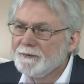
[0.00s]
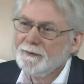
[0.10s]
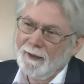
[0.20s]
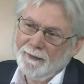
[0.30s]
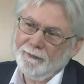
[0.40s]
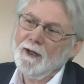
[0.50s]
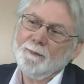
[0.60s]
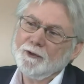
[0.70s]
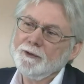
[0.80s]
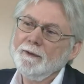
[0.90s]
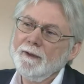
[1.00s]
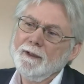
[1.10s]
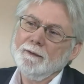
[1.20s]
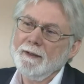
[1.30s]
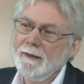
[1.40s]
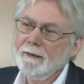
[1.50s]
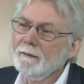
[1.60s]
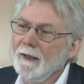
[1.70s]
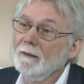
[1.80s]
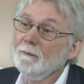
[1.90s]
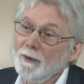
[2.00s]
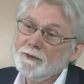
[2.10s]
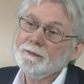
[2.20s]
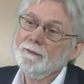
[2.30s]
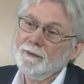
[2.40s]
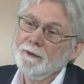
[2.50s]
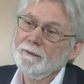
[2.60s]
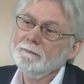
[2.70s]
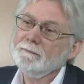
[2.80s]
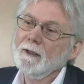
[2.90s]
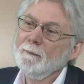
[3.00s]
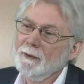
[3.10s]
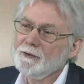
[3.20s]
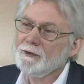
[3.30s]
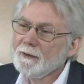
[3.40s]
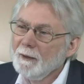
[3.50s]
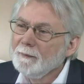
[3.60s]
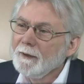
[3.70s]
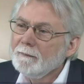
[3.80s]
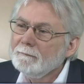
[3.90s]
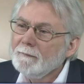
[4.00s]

they have an opportunity to go to the internet and post a review about your company.